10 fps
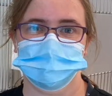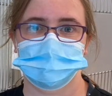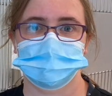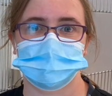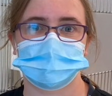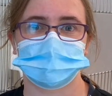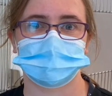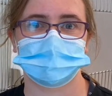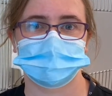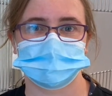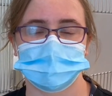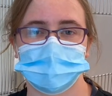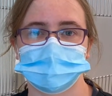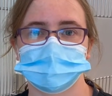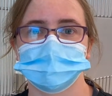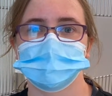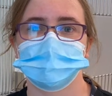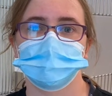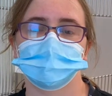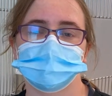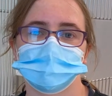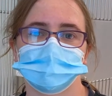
and take her inside. But if